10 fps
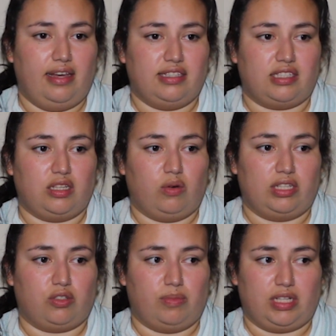And so
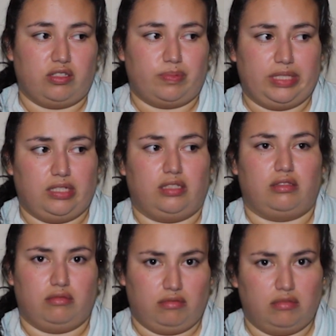I told my husband,
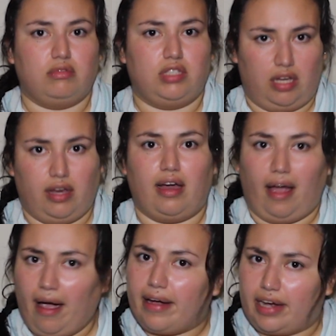like,
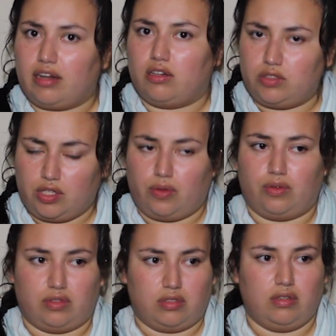yeah, I gotta go
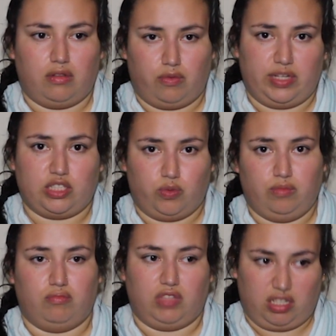to the
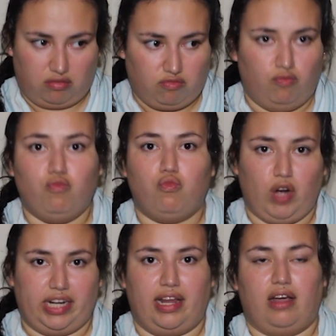restroom, like,
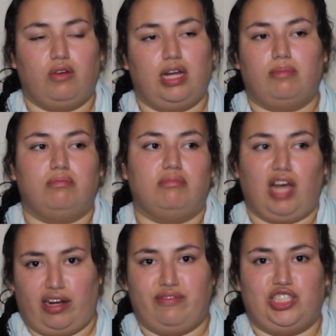right now, and I'm
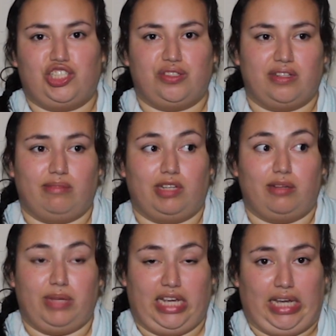not even sure that I'm
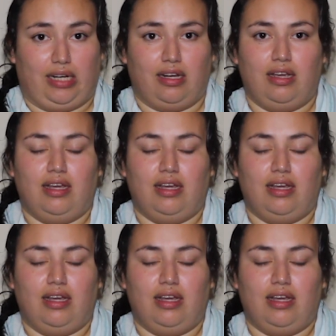gonna make it.